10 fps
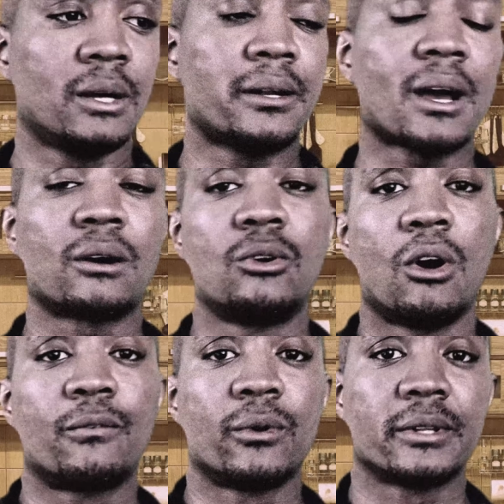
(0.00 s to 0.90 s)
Now,
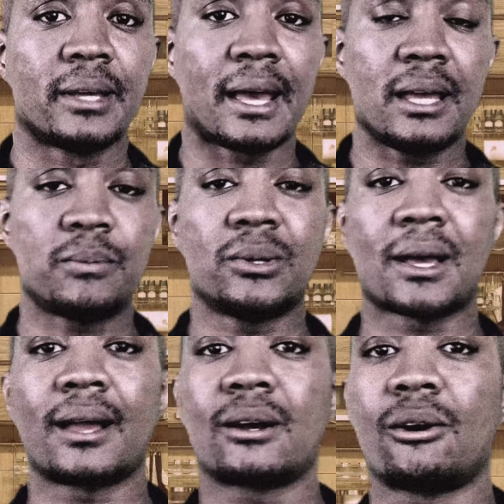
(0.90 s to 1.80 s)
for the
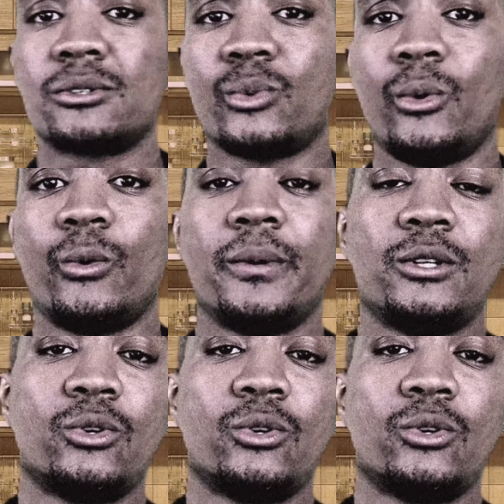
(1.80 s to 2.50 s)
API calls, we will be